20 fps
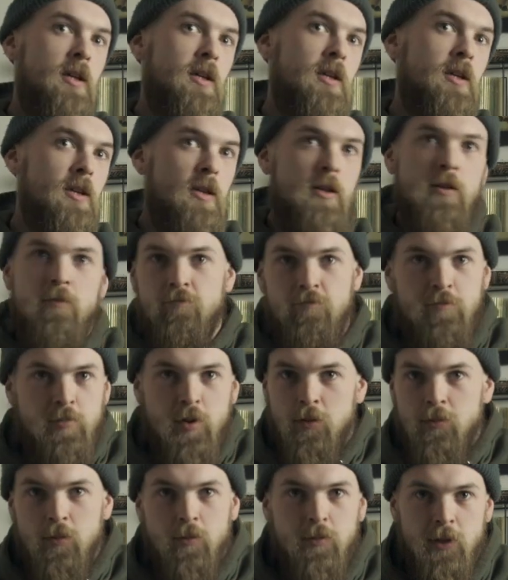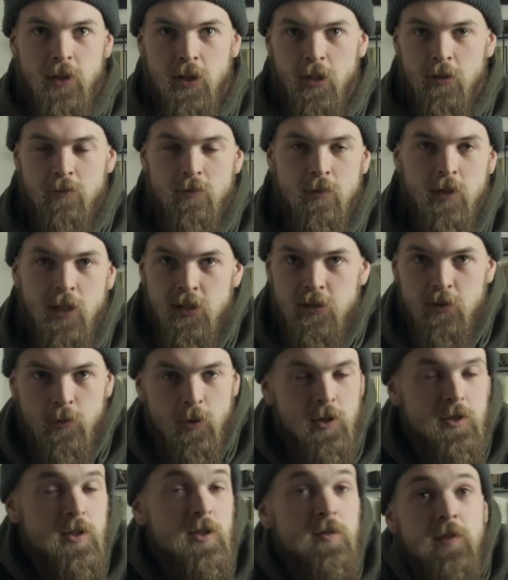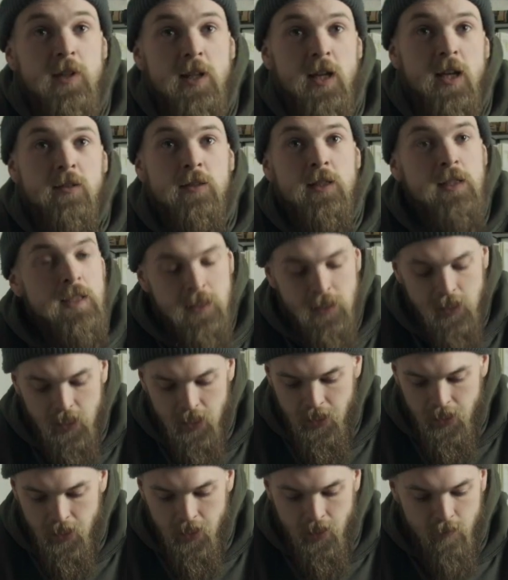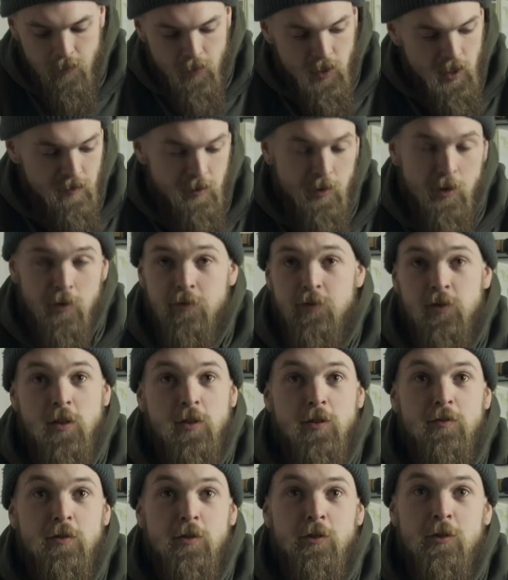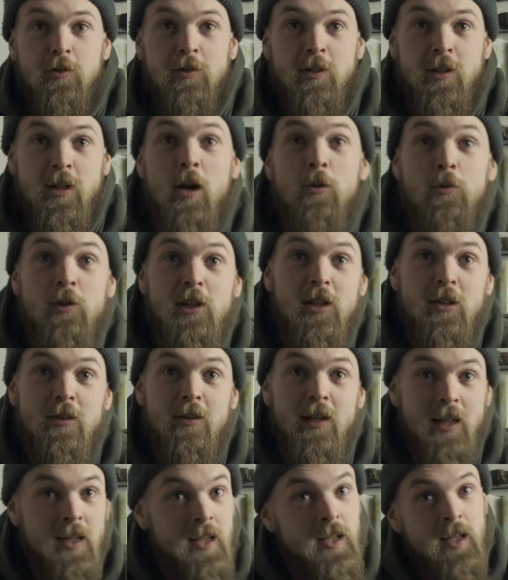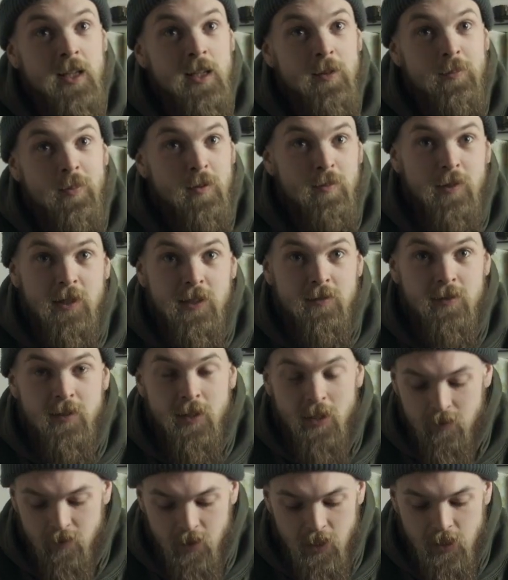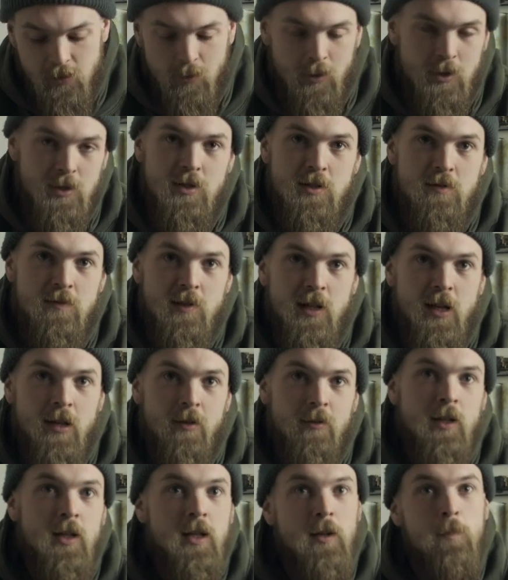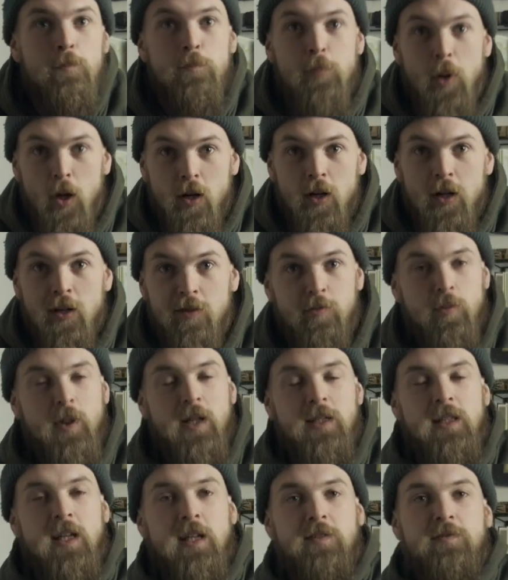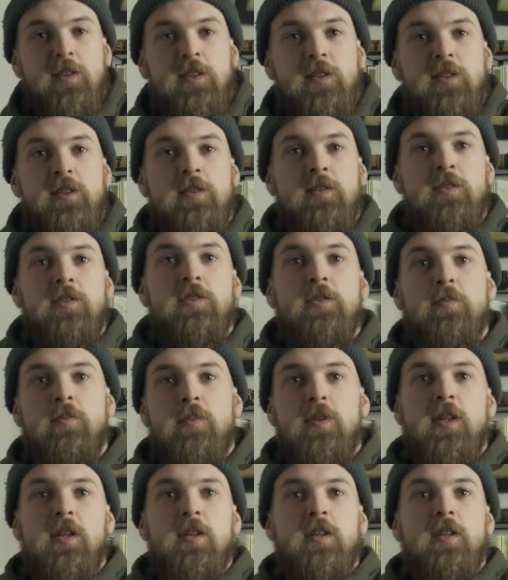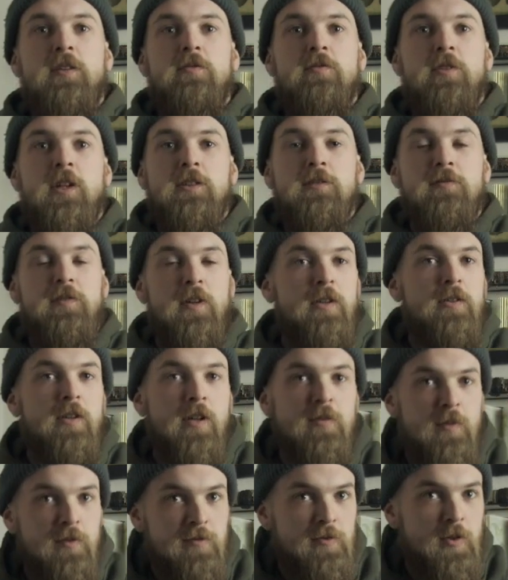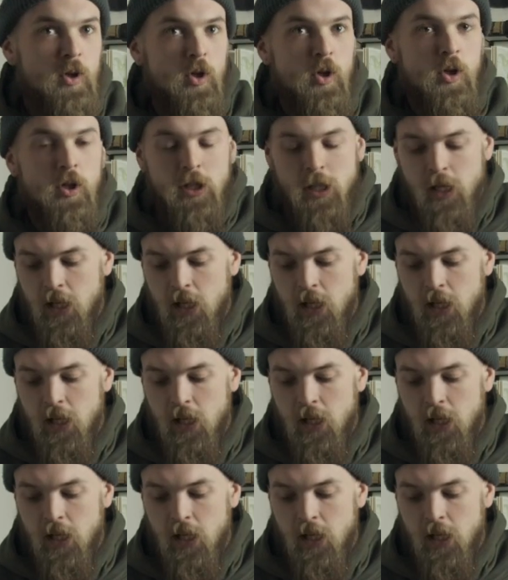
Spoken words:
you probably don't need to watch this video. If you're a photographer and already know what you're doing, you probably don't need to watch this video. But if wildlife isn't something that you've tried to photograph before,